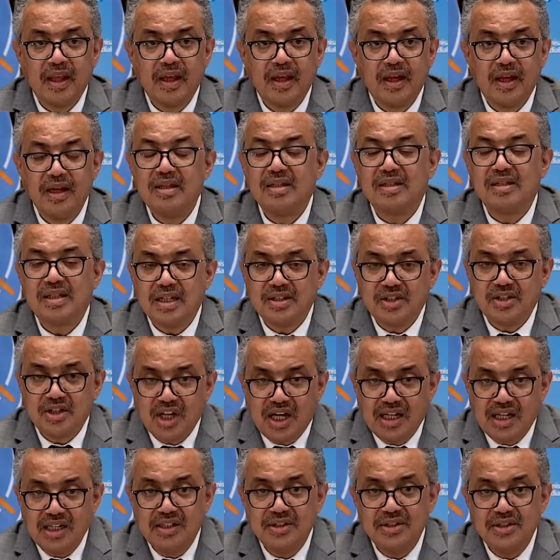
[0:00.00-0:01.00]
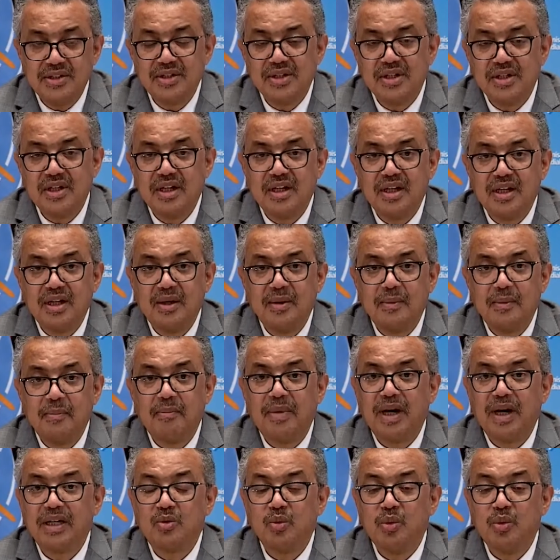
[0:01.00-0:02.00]
It's a challenge,
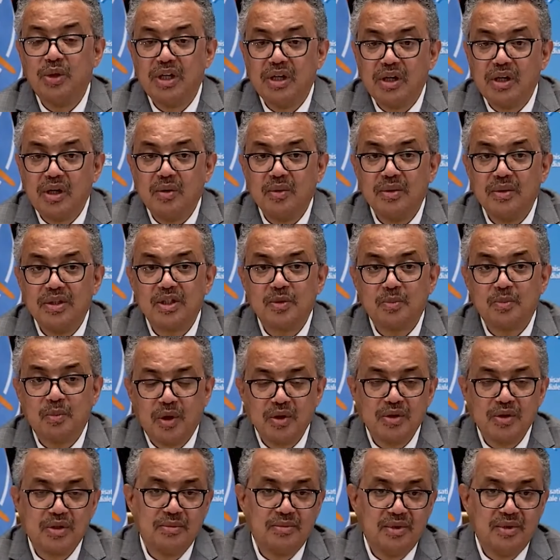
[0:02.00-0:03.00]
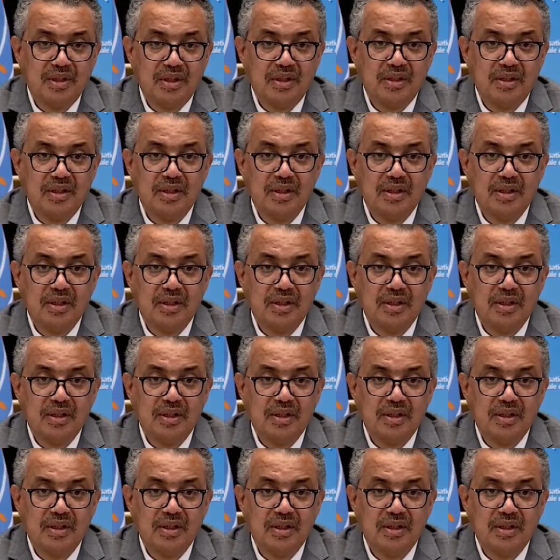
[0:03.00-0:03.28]
but we know it's possible